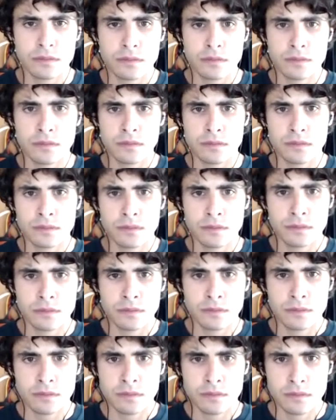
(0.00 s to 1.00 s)

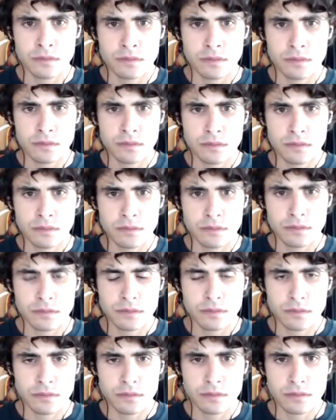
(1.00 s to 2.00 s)

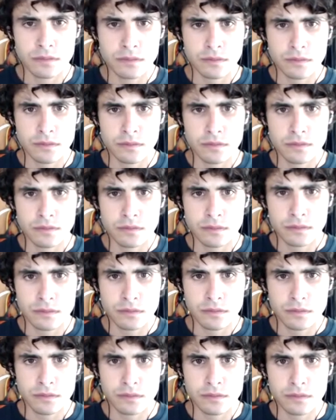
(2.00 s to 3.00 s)

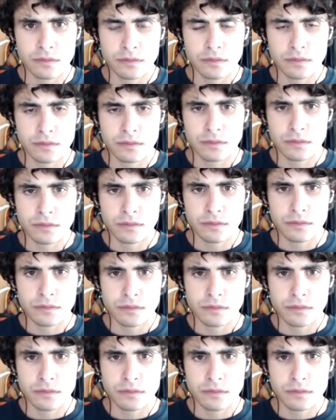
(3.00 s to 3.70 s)
[no speech]